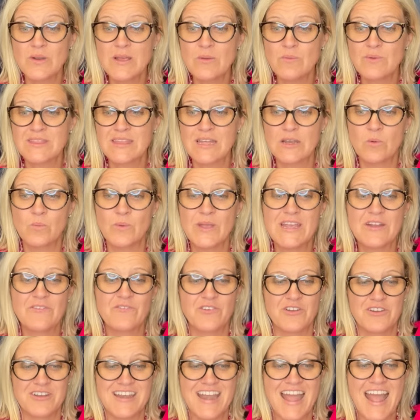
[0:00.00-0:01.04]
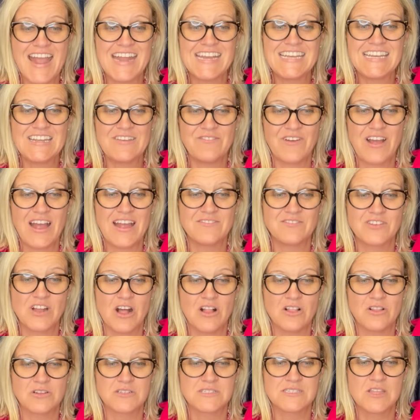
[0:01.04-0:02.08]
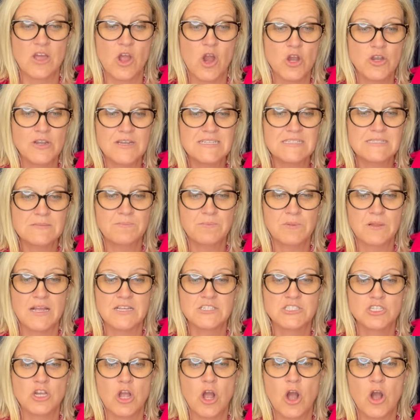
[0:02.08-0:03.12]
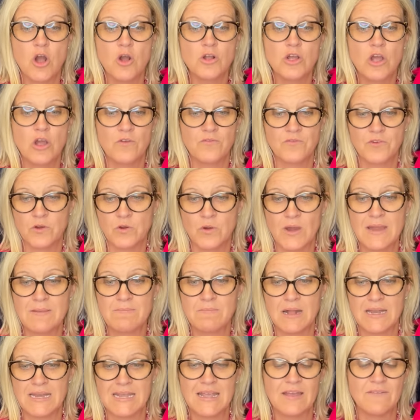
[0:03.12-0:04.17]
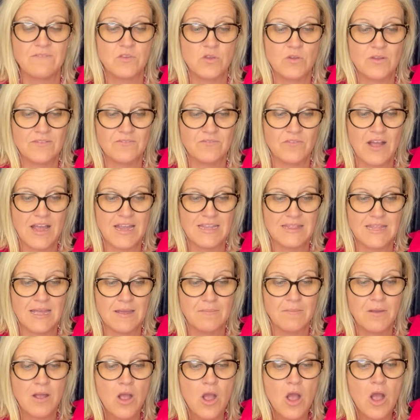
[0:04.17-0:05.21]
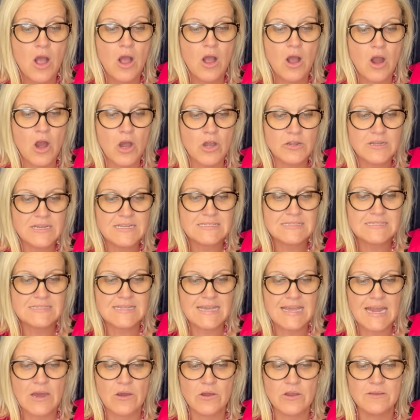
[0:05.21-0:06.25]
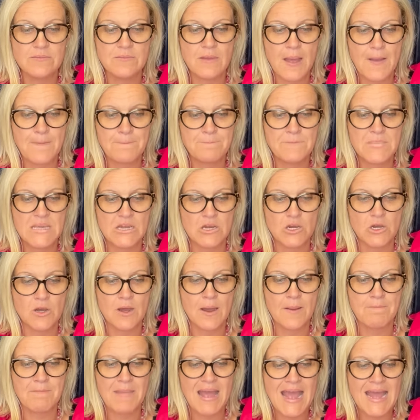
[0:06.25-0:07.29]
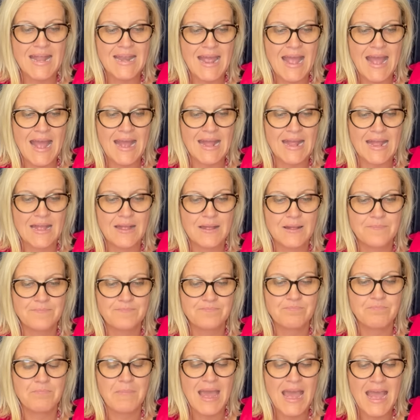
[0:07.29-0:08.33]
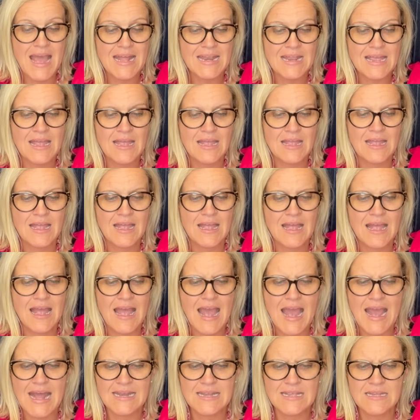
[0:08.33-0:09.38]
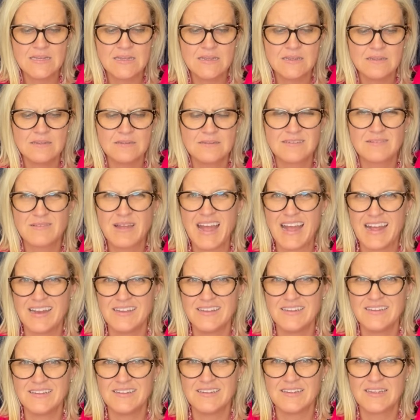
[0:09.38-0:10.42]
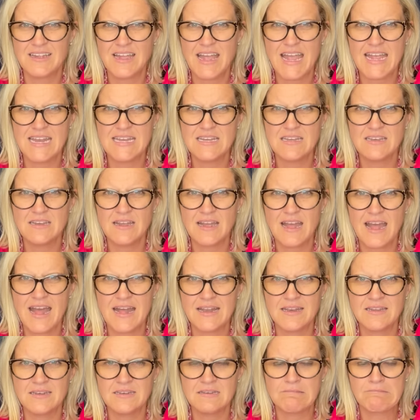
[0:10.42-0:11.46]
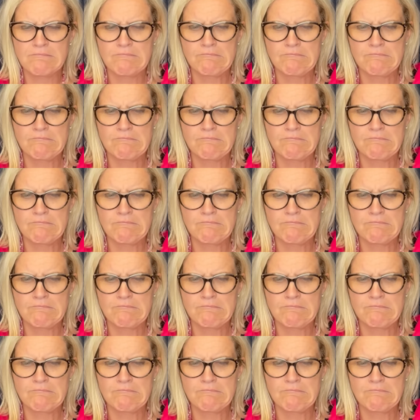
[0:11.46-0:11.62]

it within a week for $95. The artist plush all go for great money if you can find them. Artist Karen Meir, Mad Hat, Mad Hatted, Hatted, Hated, Hatted,